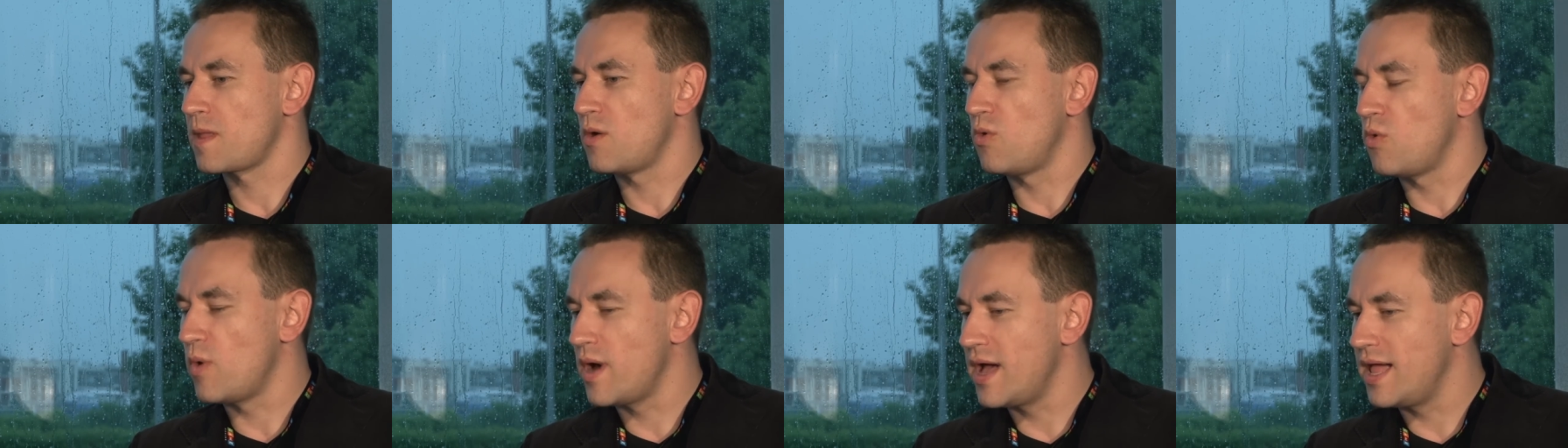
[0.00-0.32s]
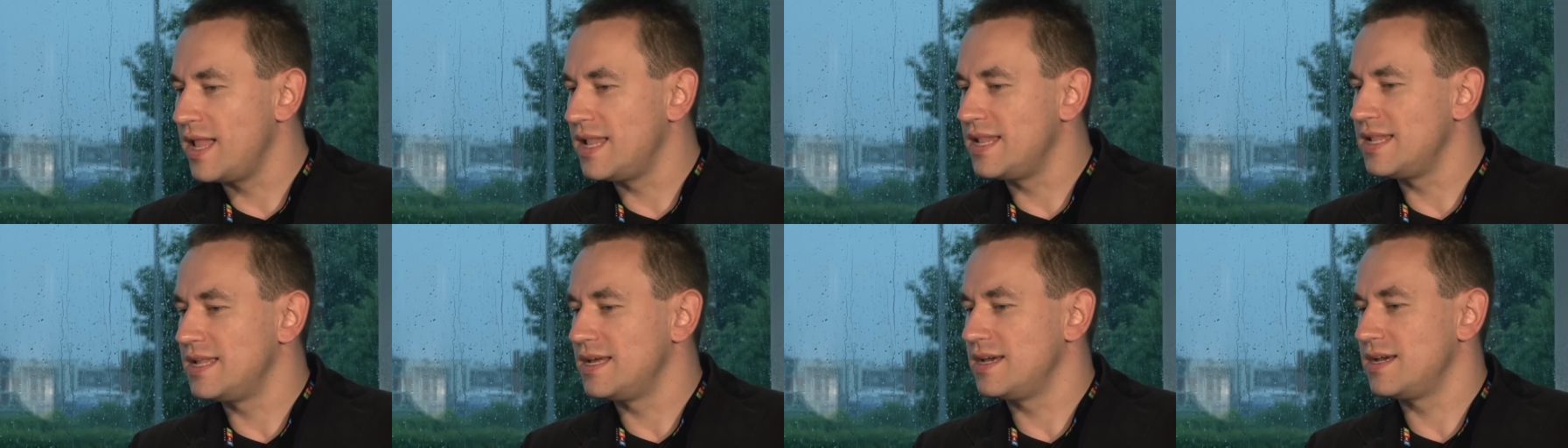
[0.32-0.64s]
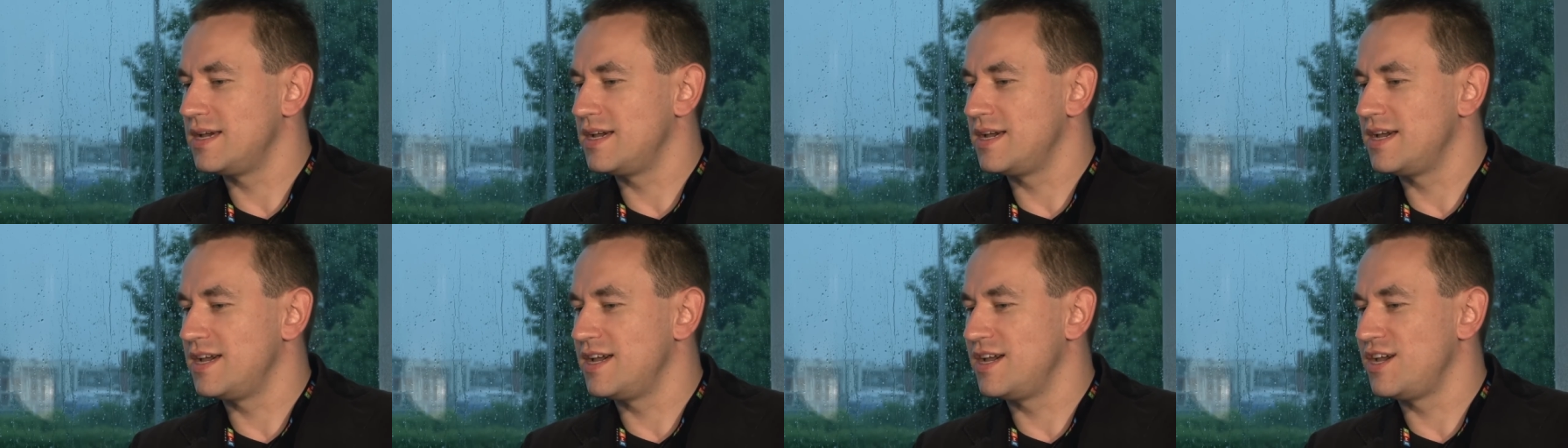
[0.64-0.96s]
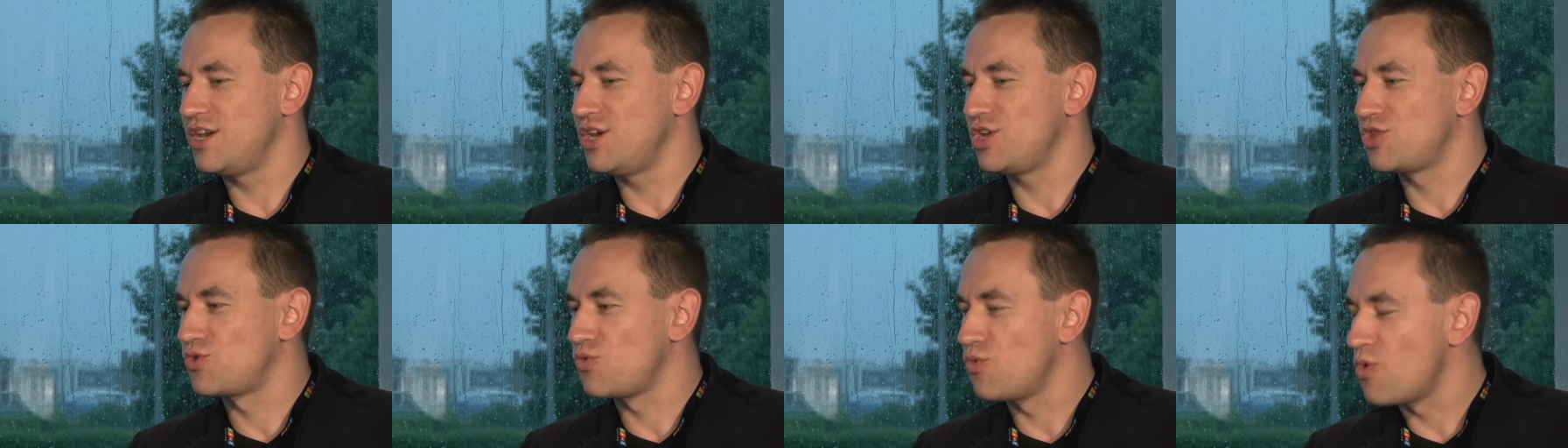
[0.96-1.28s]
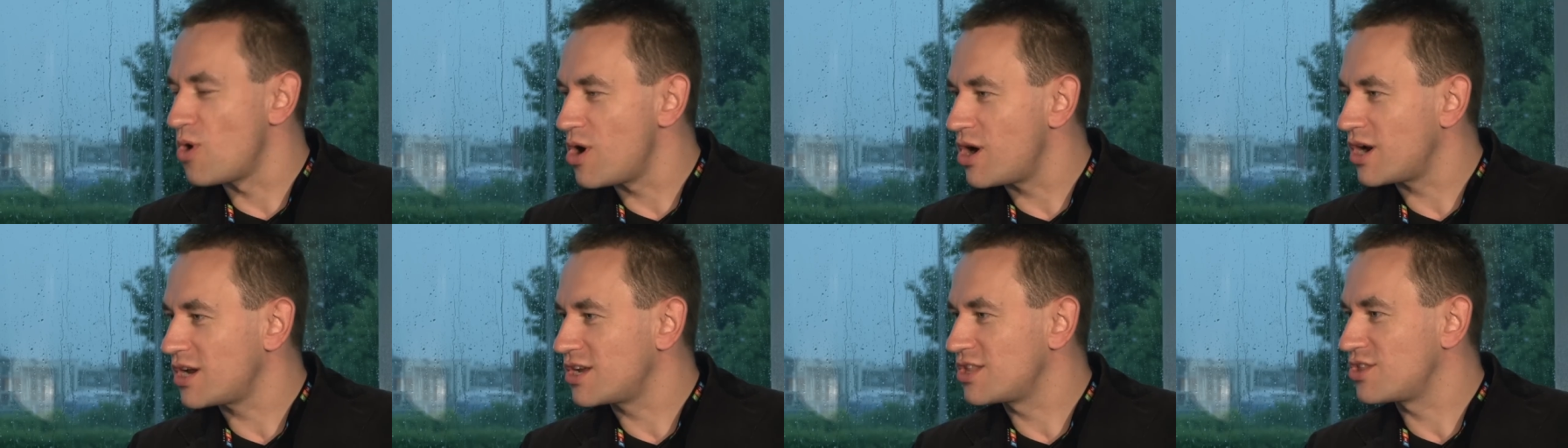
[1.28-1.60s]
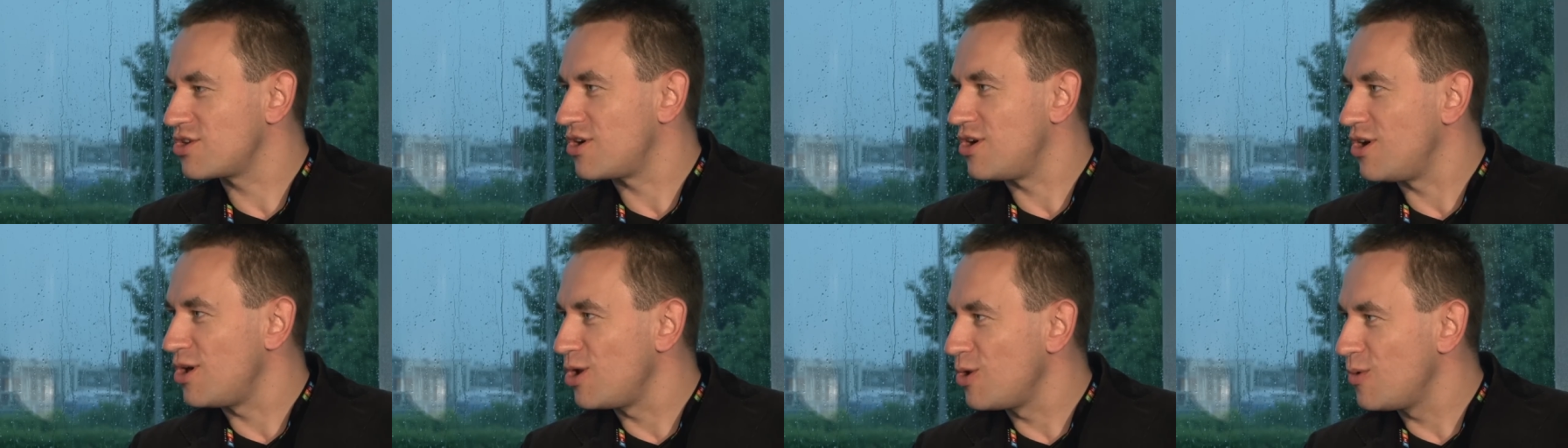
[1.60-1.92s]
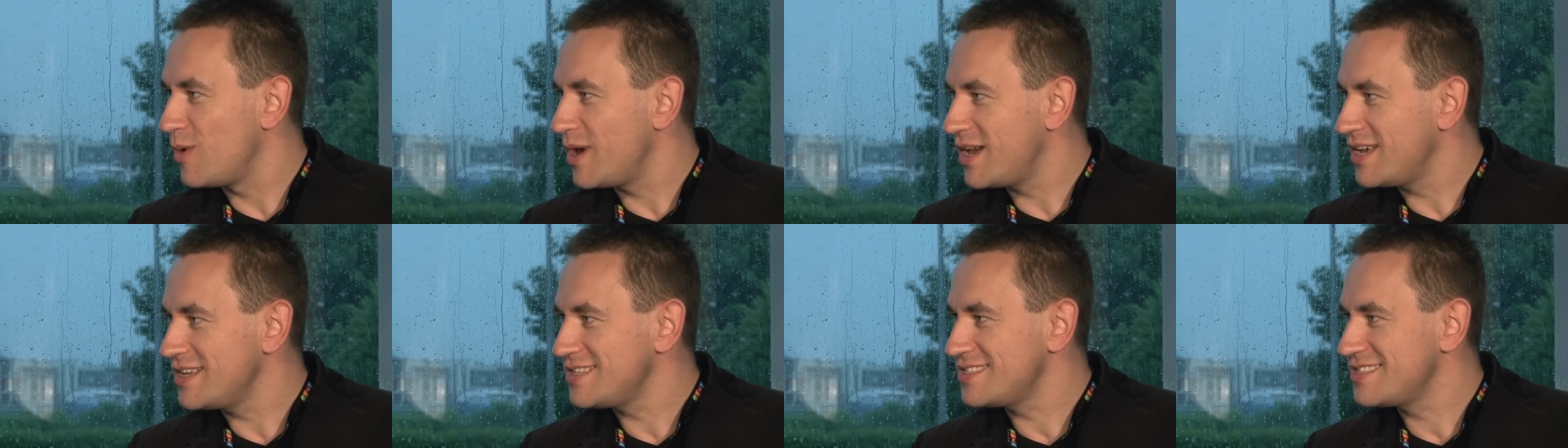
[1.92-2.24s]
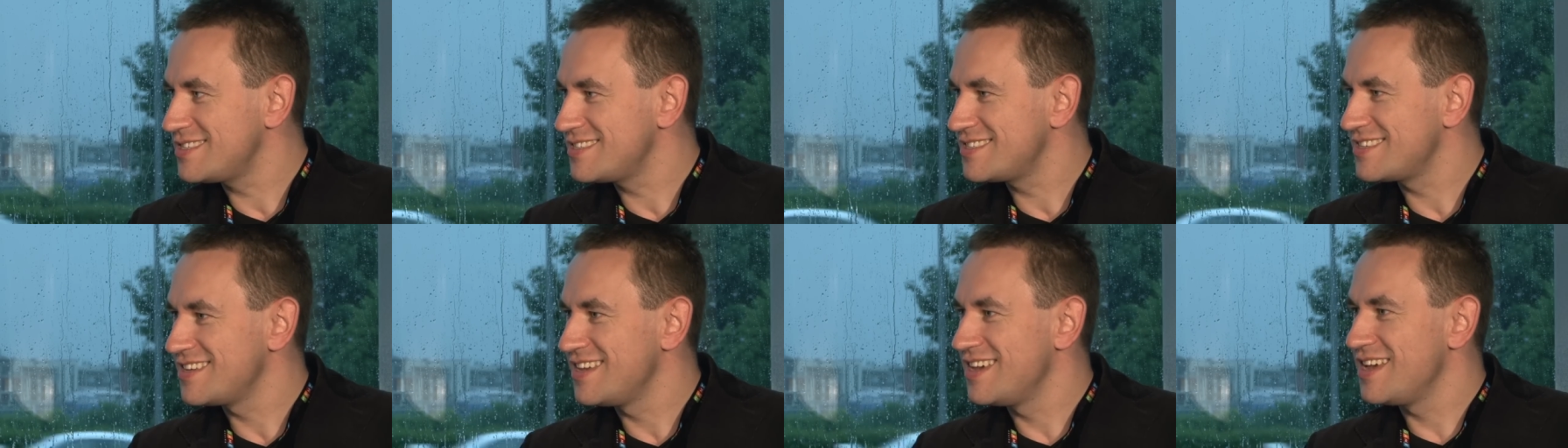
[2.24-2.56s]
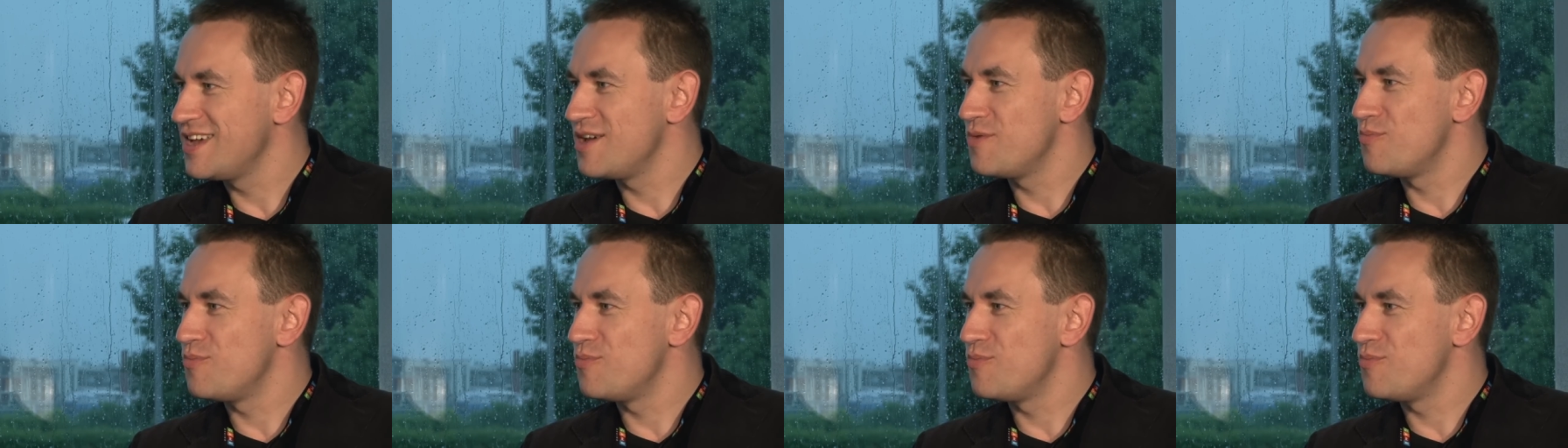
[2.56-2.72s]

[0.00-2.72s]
well, it worked always,